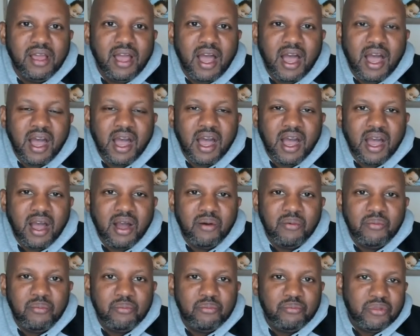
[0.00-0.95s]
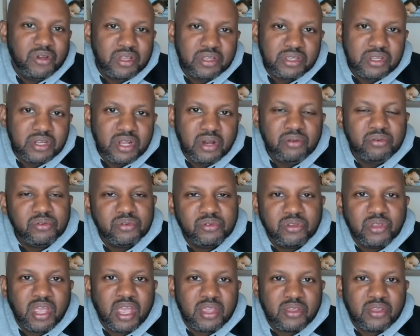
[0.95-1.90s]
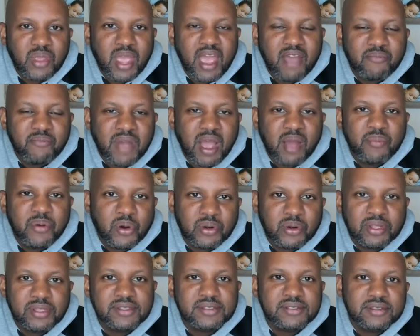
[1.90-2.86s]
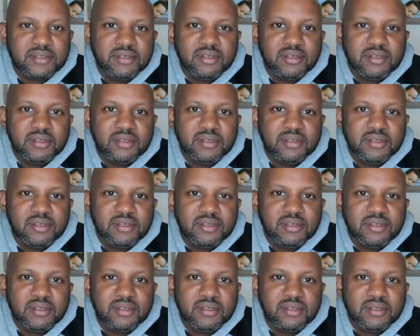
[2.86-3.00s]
well, you have my opponents.